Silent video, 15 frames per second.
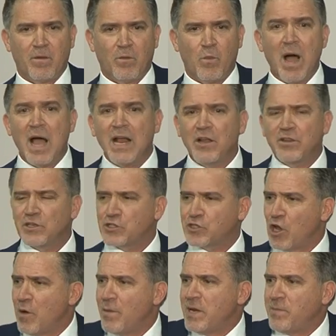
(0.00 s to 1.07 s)
Why are there
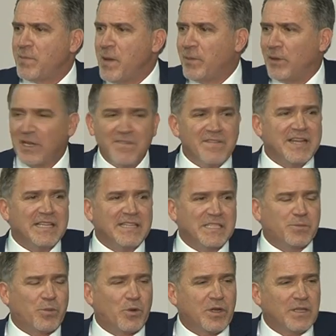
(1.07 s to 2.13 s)
so many people living in
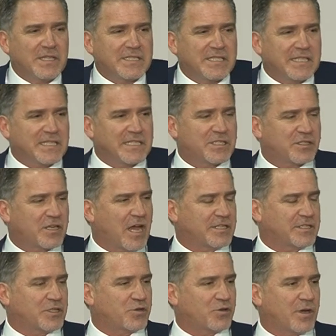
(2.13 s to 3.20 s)
this
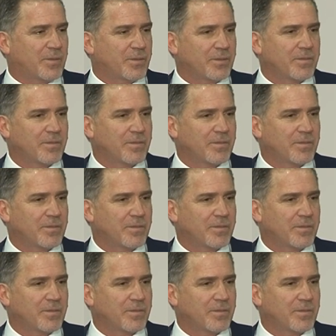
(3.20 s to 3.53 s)
Gaza Strip?